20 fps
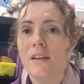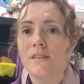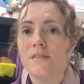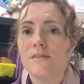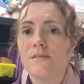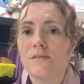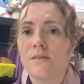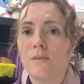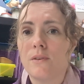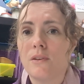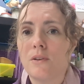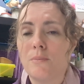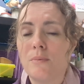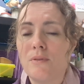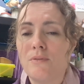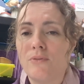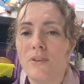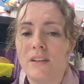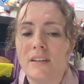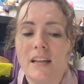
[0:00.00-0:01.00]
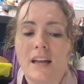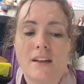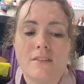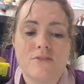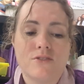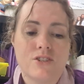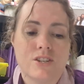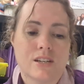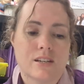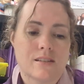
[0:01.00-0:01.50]
So it'll be fun to
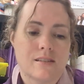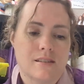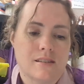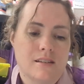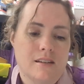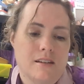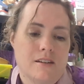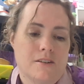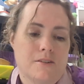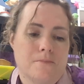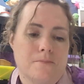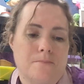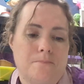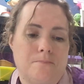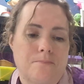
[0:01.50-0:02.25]
have chicks in here